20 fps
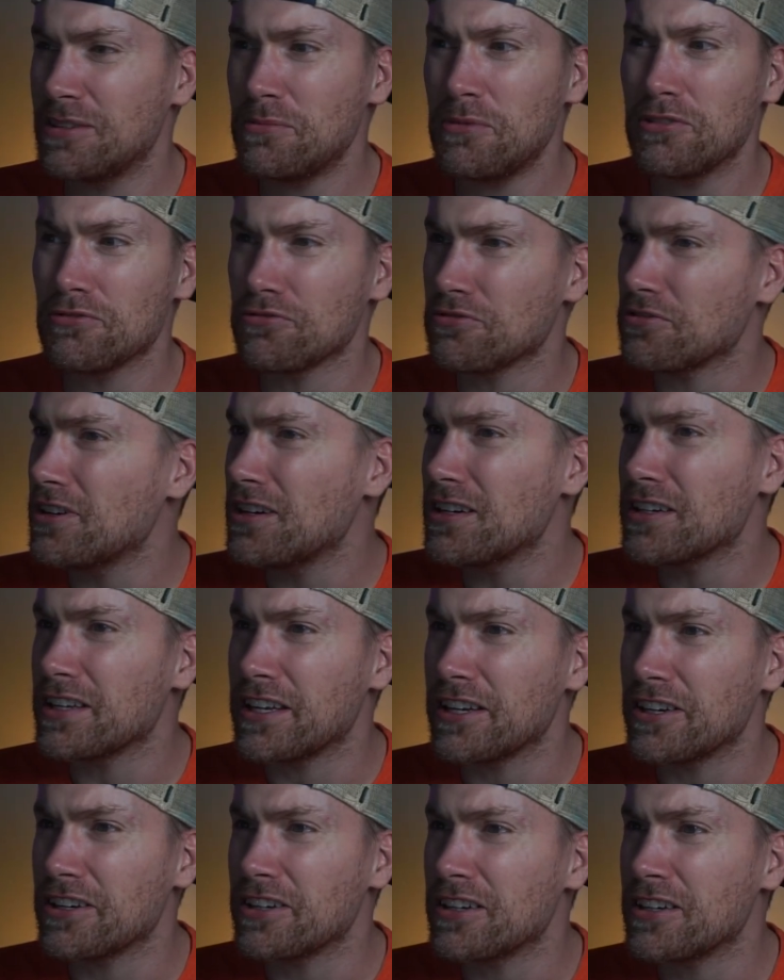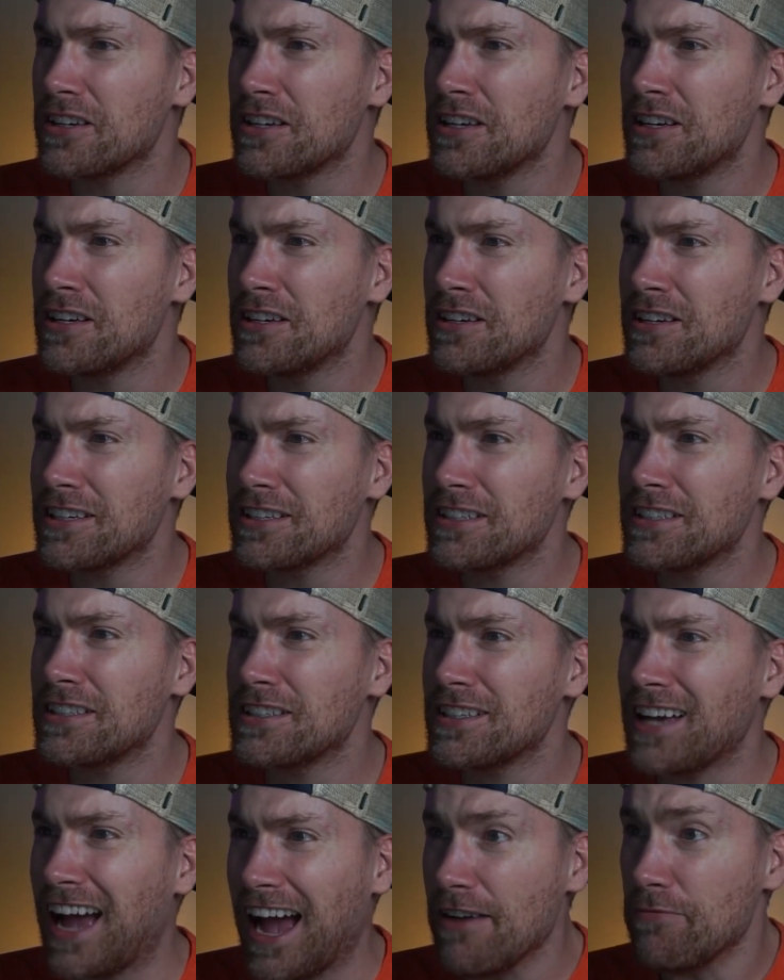Something's wrong here. Like,
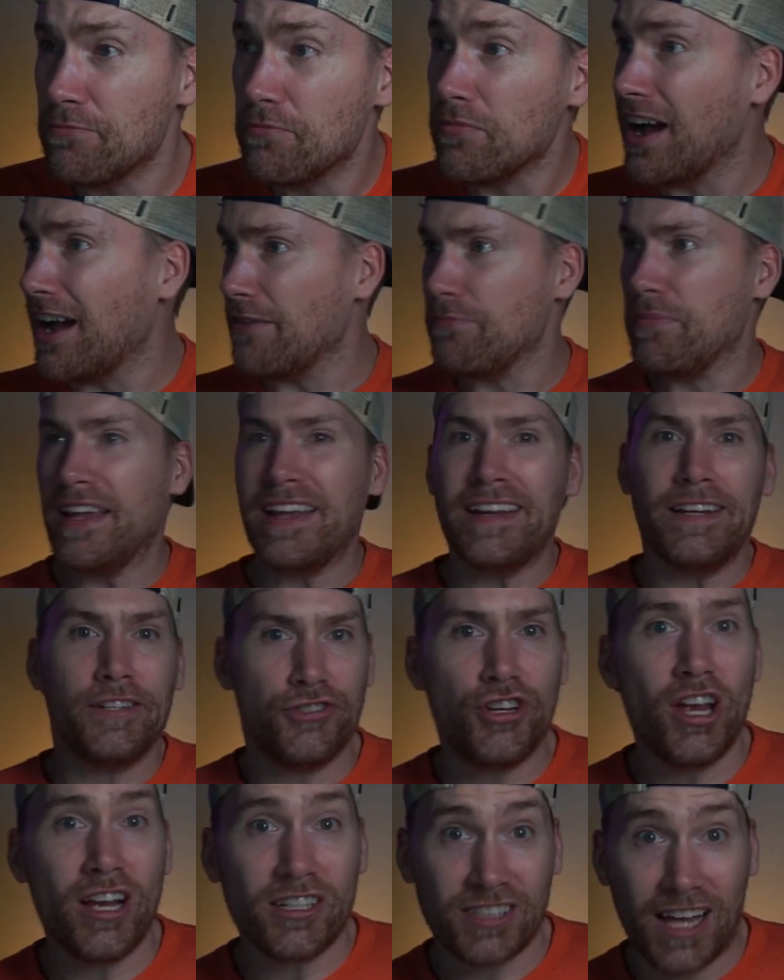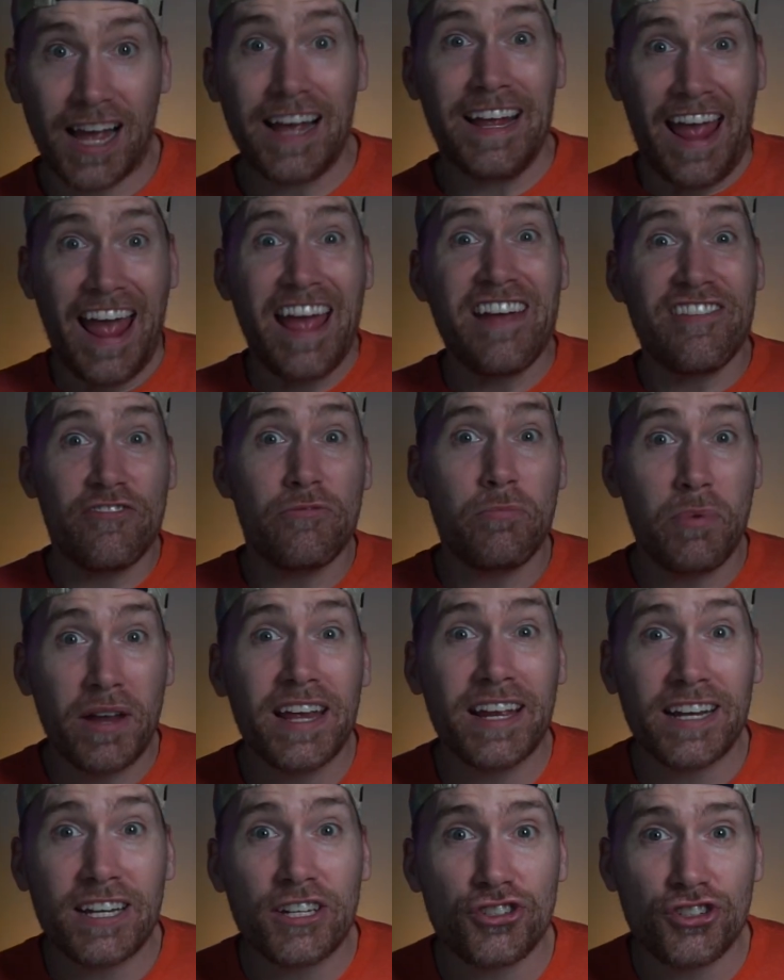I've been getting checks. I have been
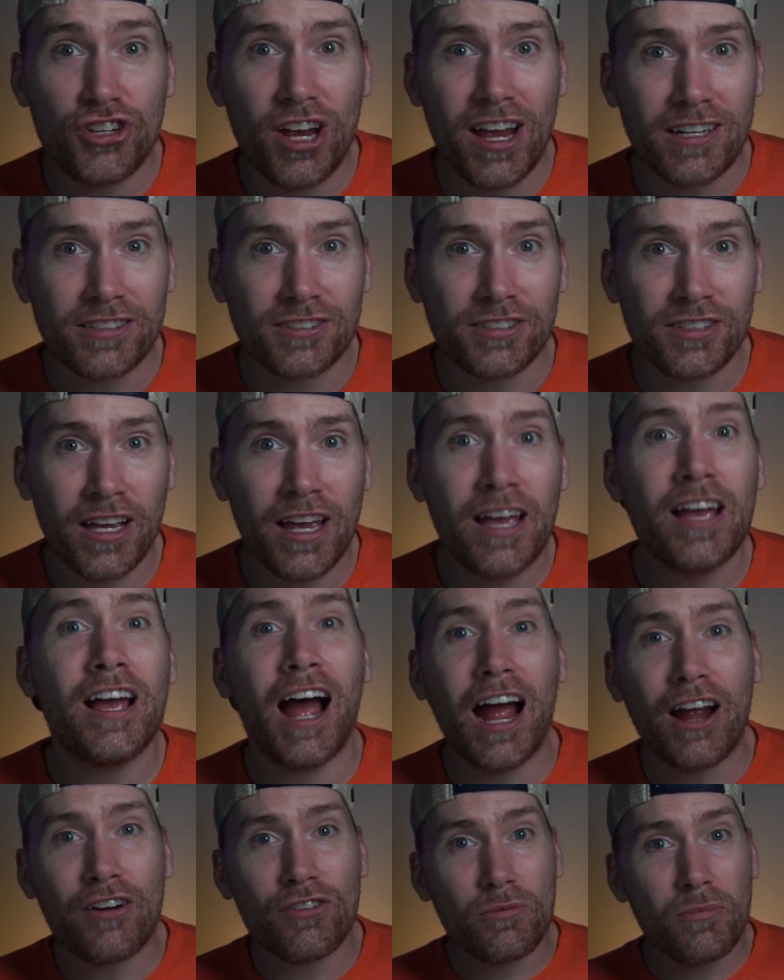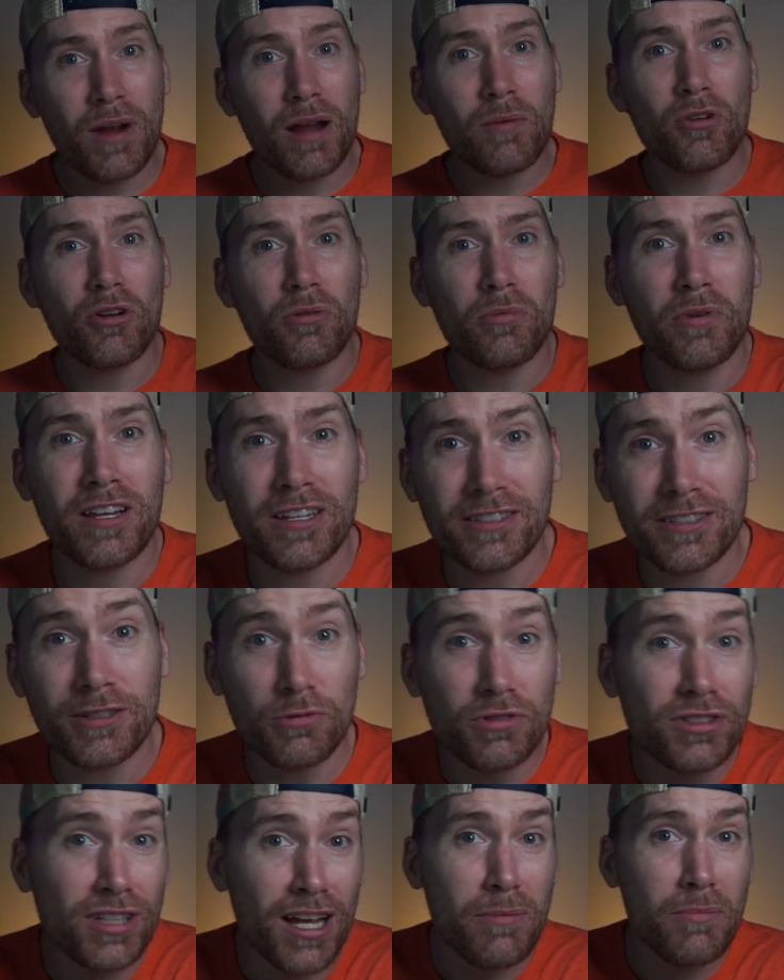getting checks. I remember because they
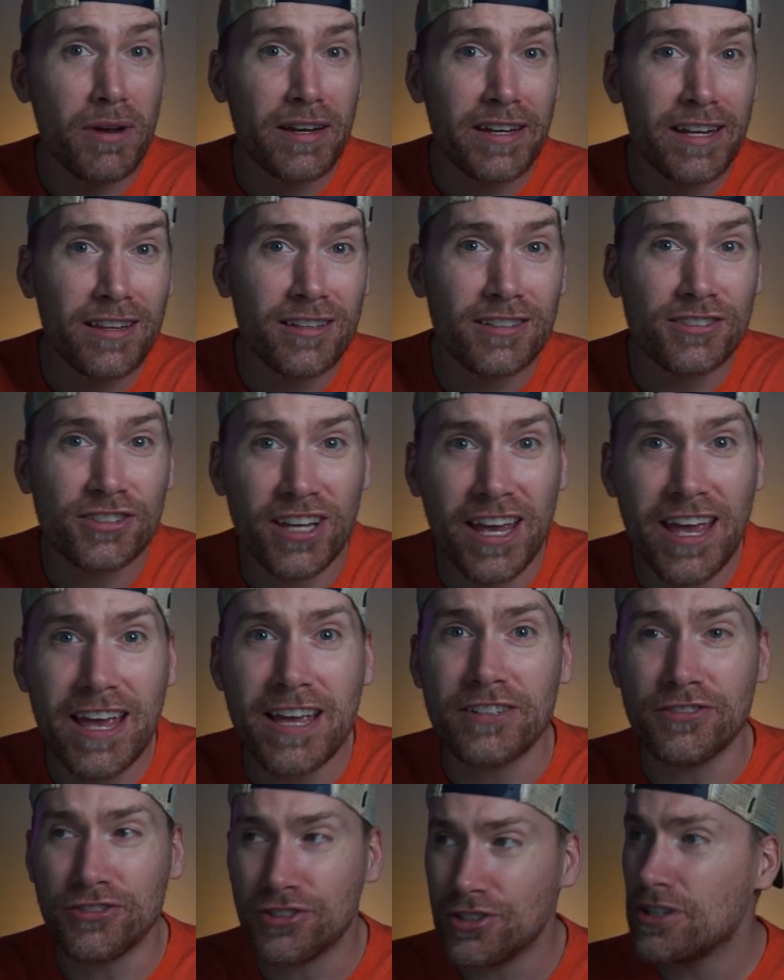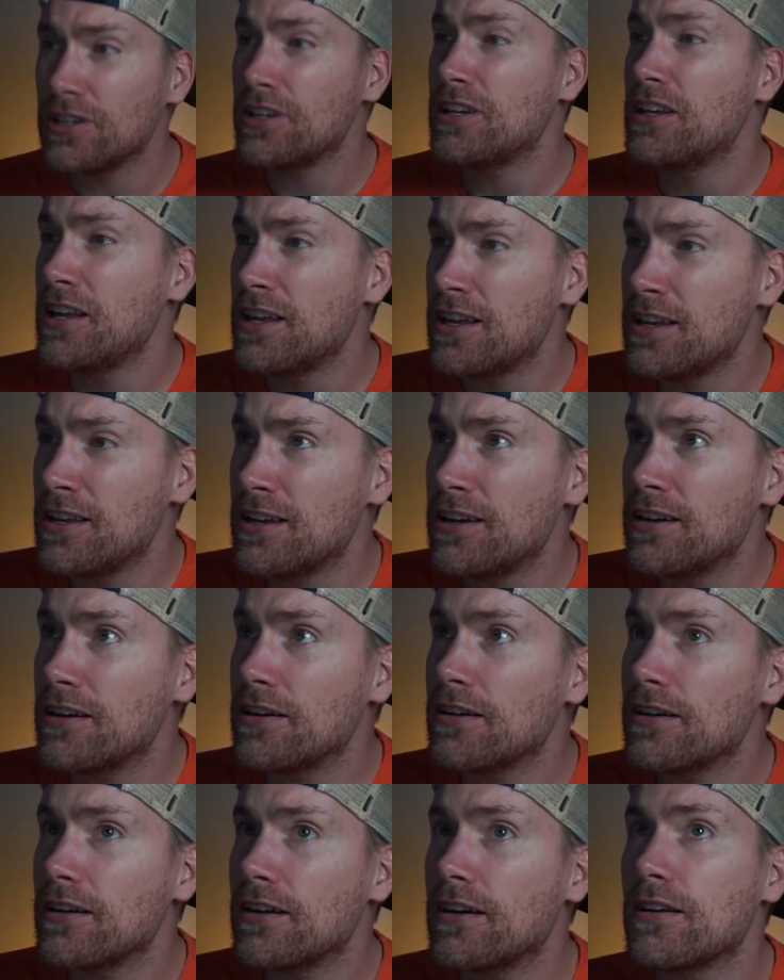were signed by Nicolas Cage.
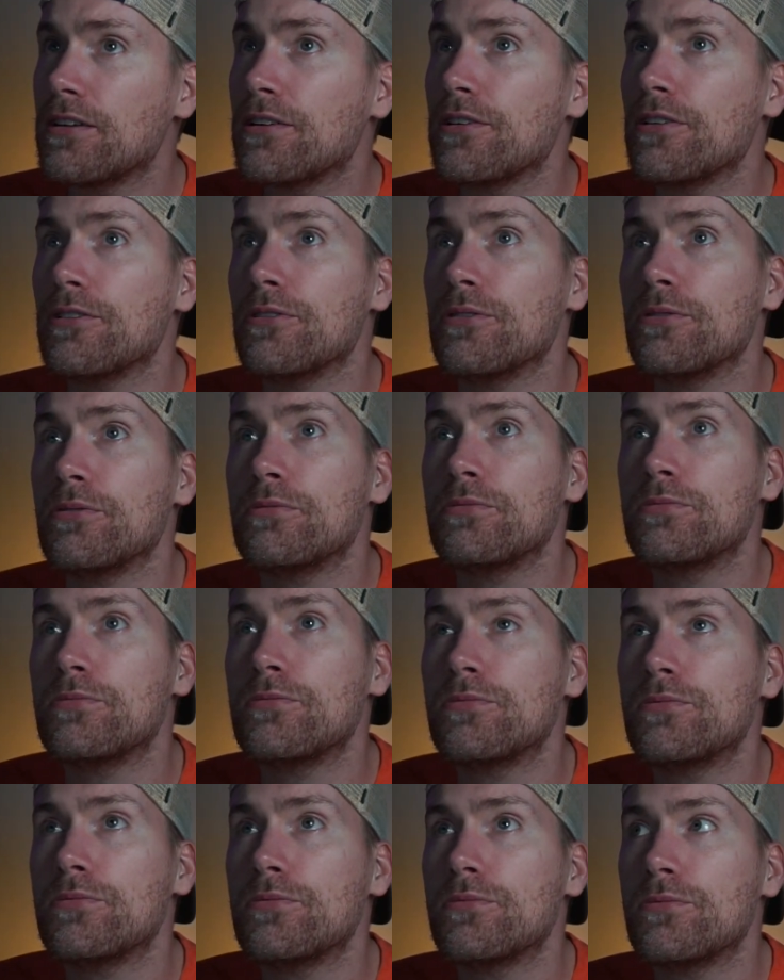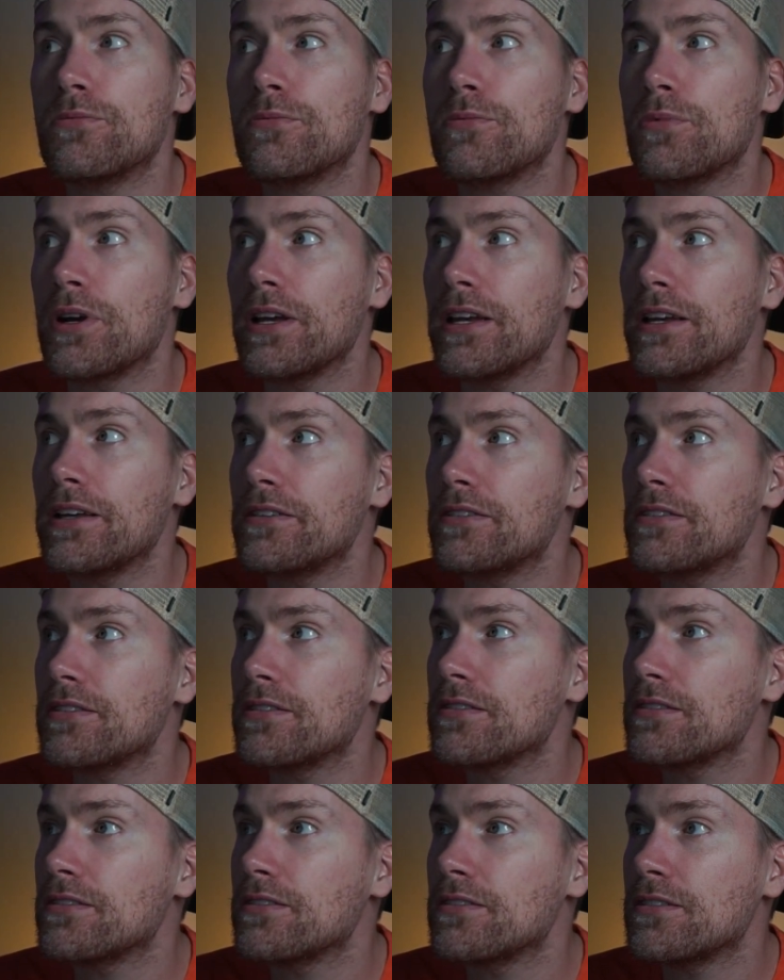Oh, wait.